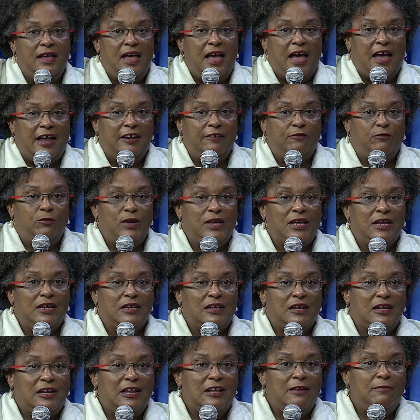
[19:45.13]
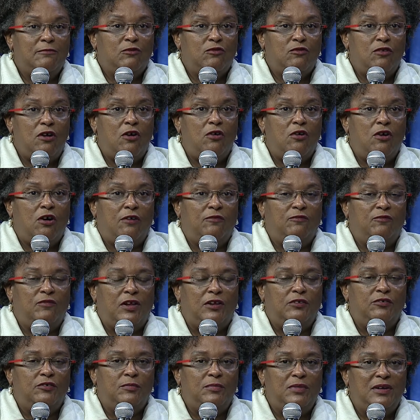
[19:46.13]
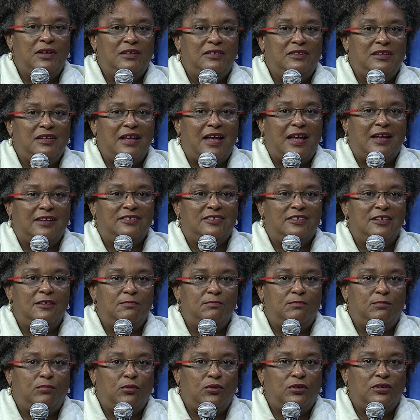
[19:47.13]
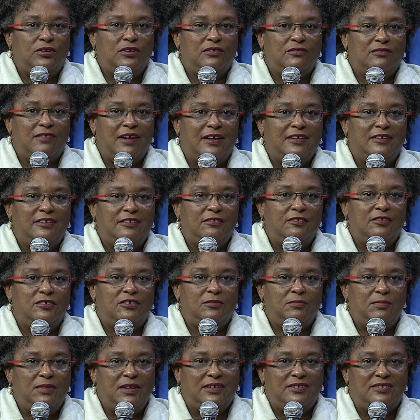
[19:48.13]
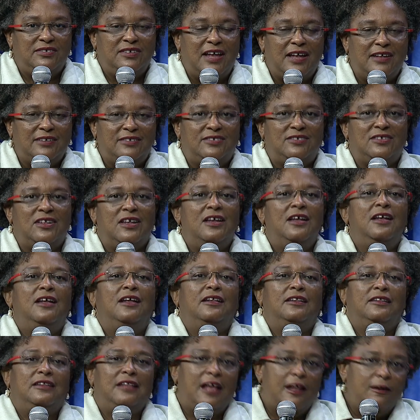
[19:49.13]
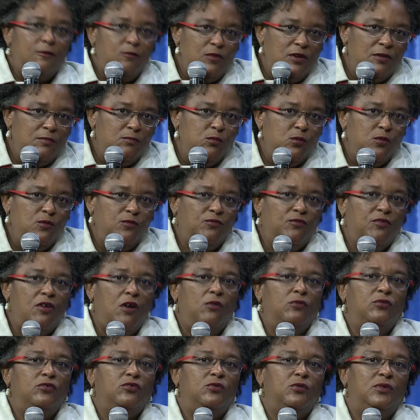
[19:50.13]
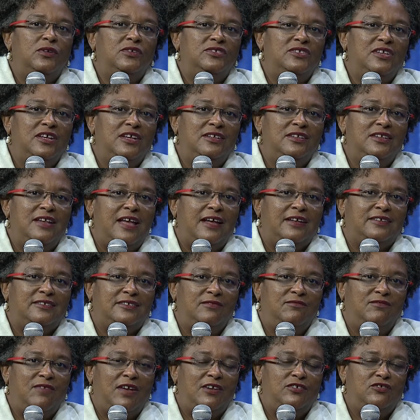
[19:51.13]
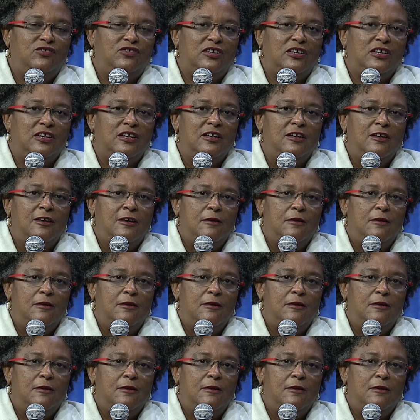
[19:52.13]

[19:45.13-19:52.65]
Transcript: And if we can claim ground on vulnerability as an important criteria to be assessed, then we'll move ground towards the index eventually.